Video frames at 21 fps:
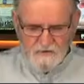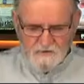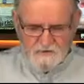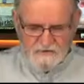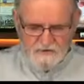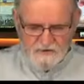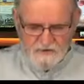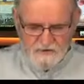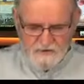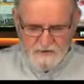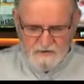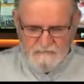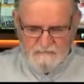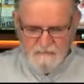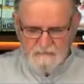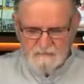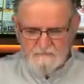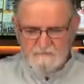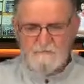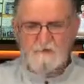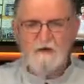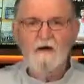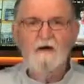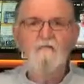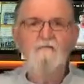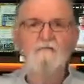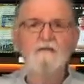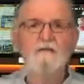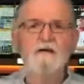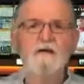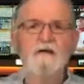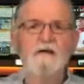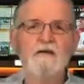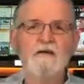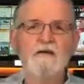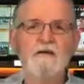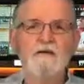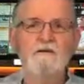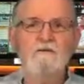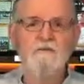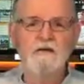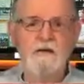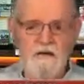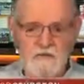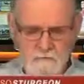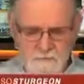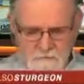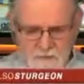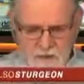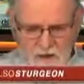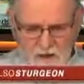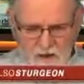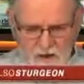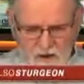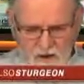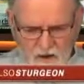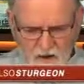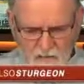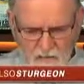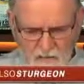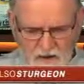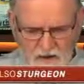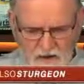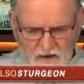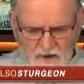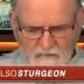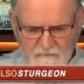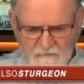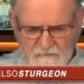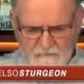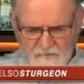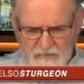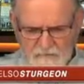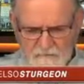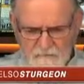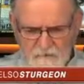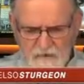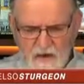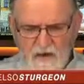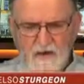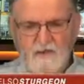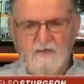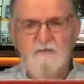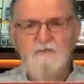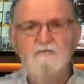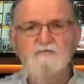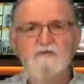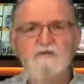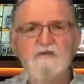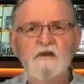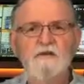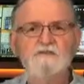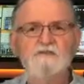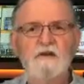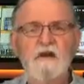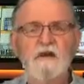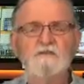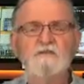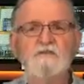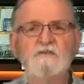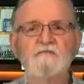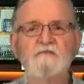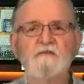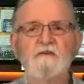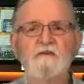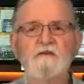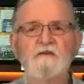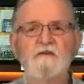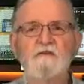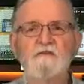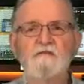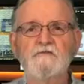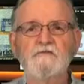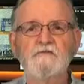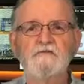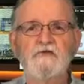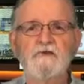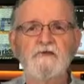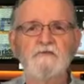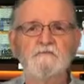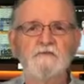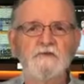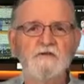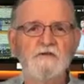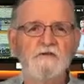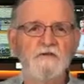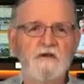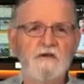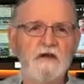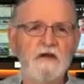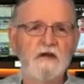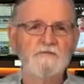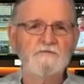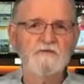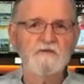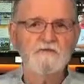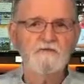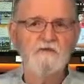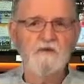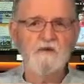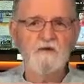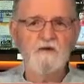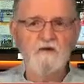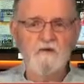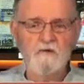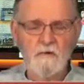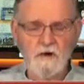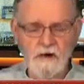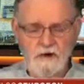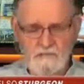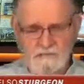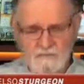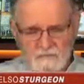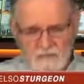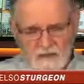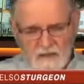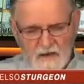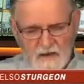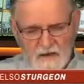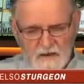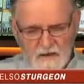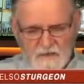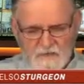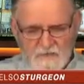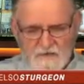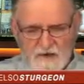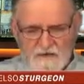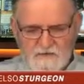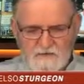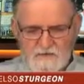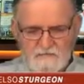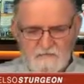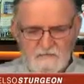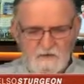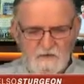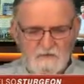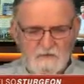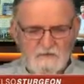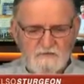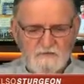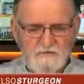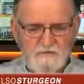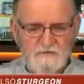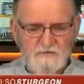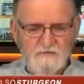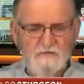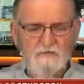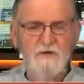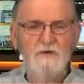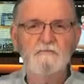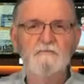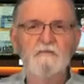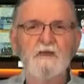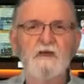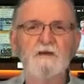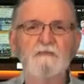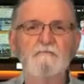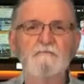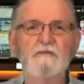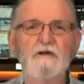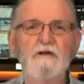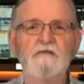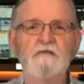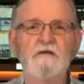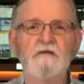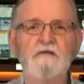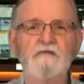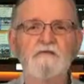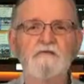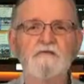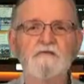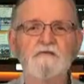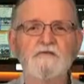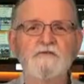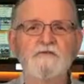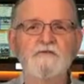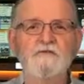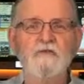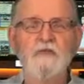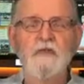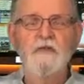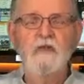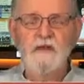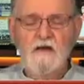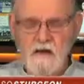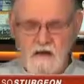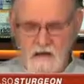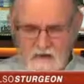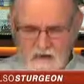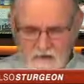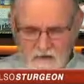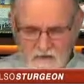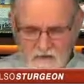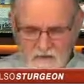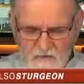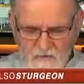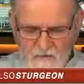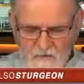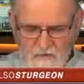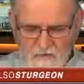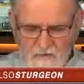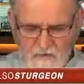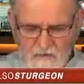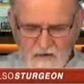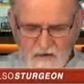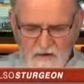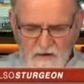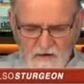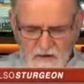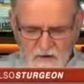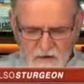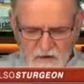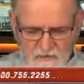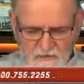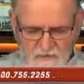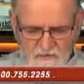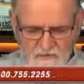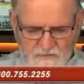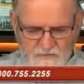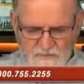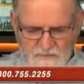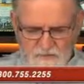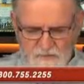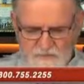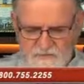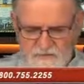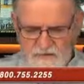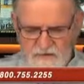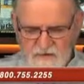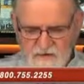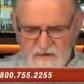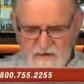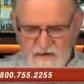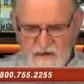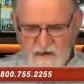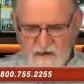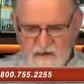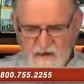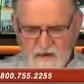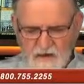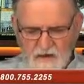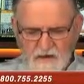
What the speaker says: losing teams of the NFL. We have Houston at Jacksonville, 2 teams that are going absolutely nowhere. Jacksonville is certainly playing better than Houston, although Houston is the